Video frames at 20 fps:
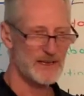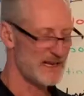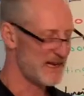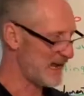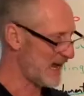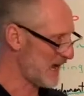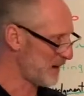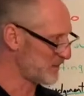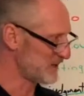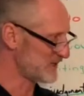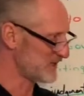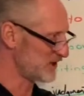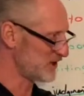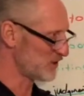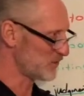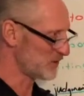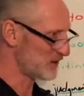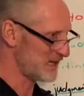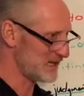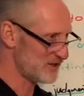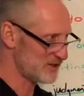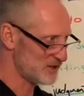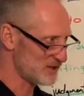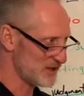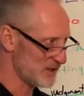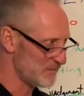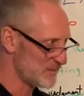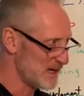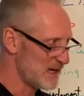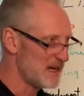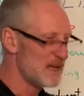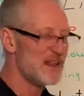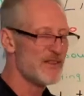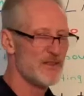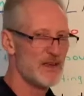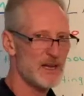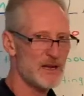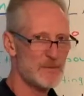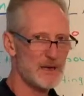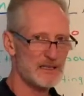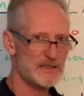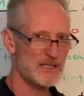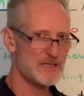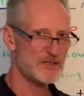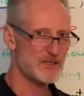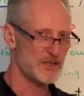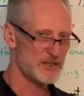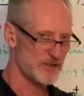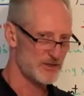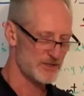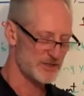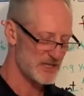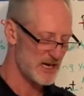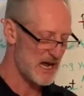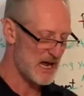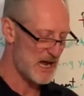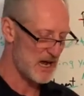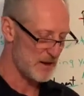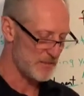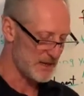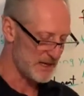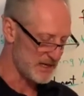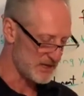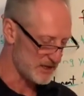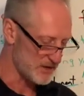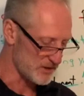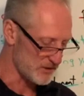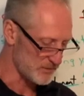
it happens in your relationship. Think about this on your job, in your